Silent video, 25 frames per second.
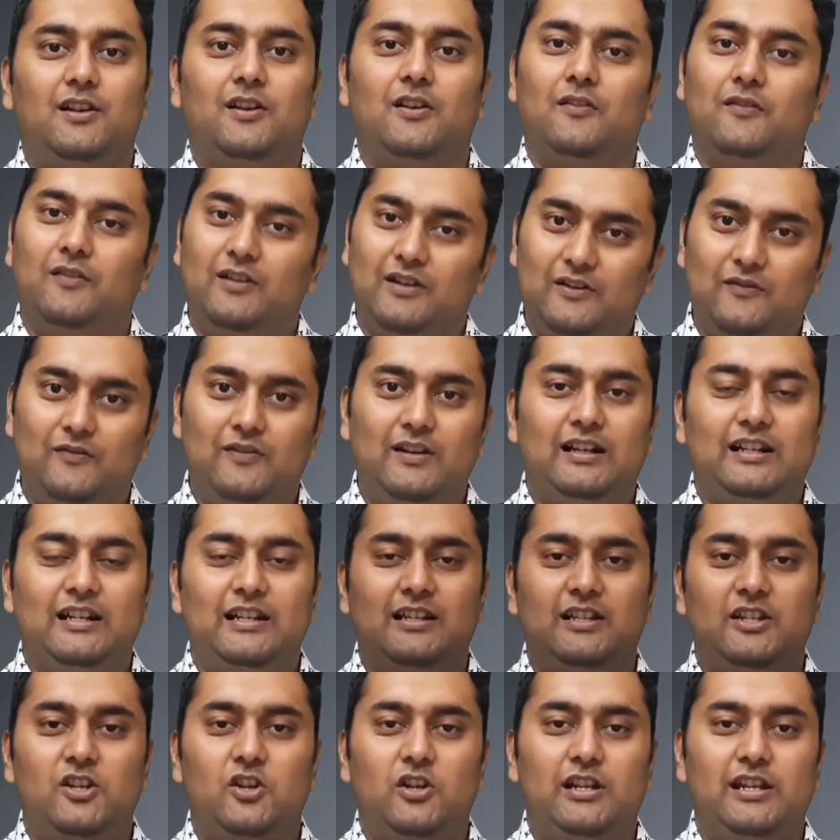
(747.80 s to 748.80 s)
will reflect
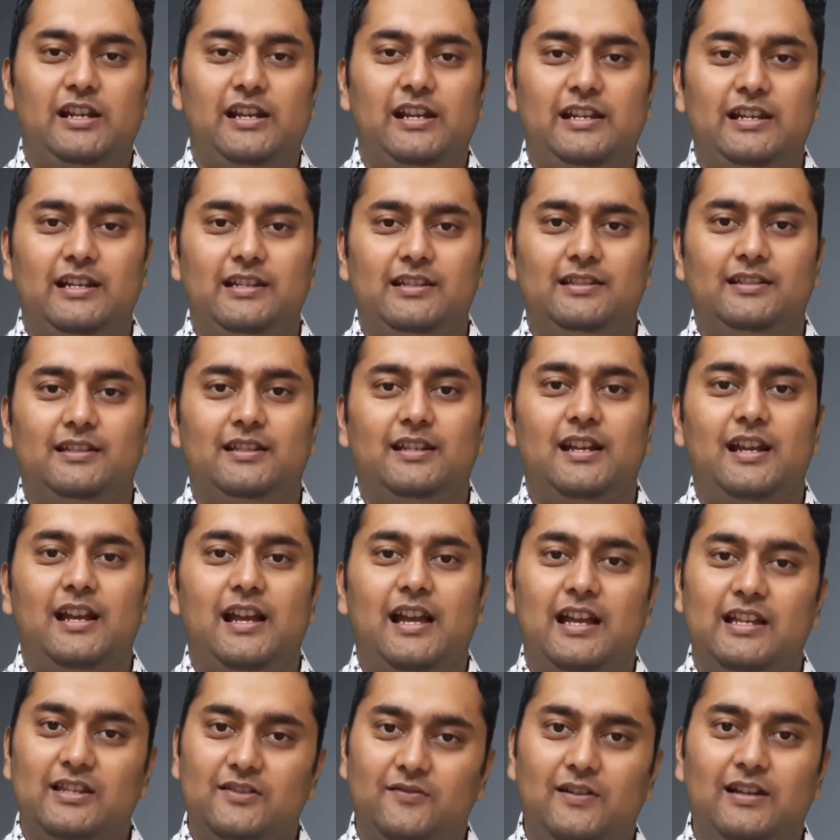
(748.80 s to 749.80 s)
in your AIS,
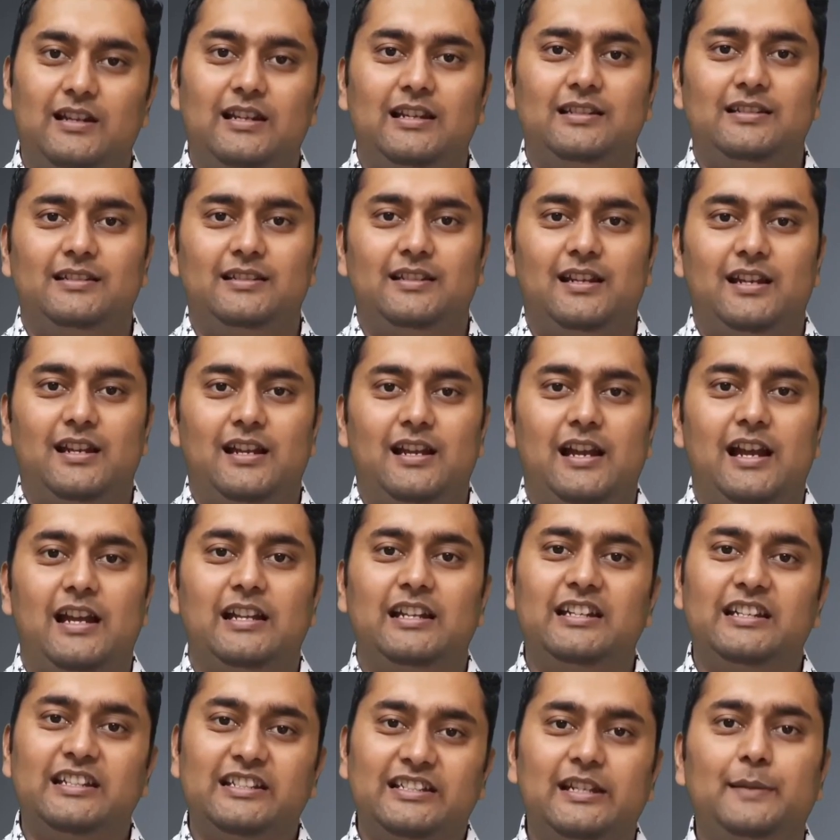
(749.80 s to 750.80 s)
as well as
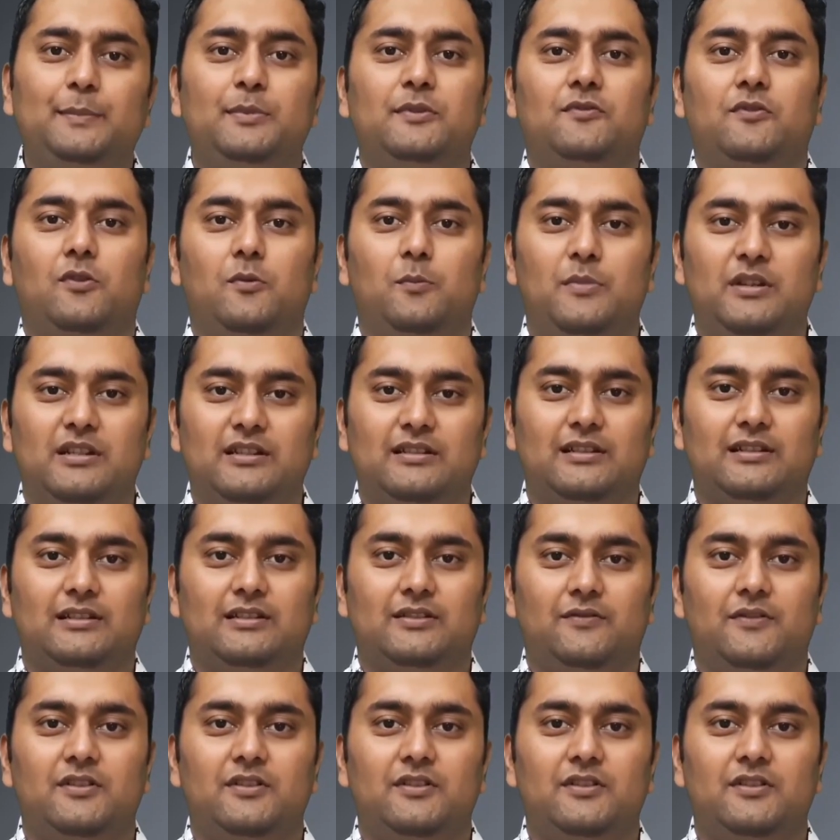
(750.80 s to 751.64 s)
any receipts from business,